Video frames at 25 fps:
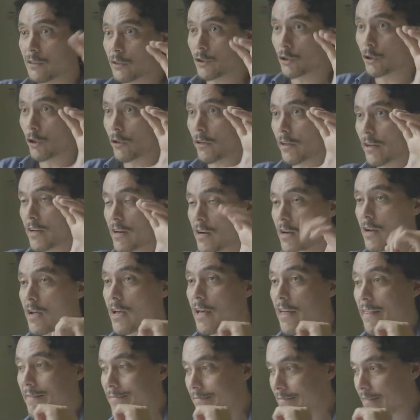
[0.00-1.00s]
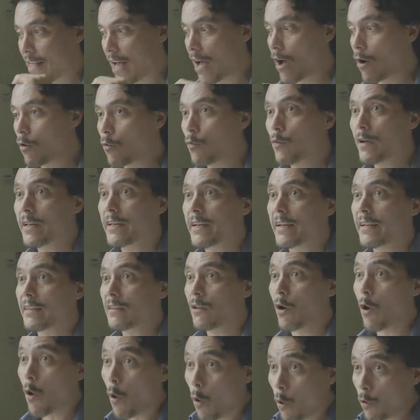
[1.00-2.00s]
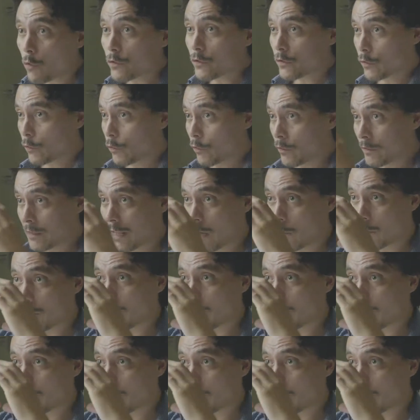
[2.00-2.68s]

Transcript: each other. Now we can also, now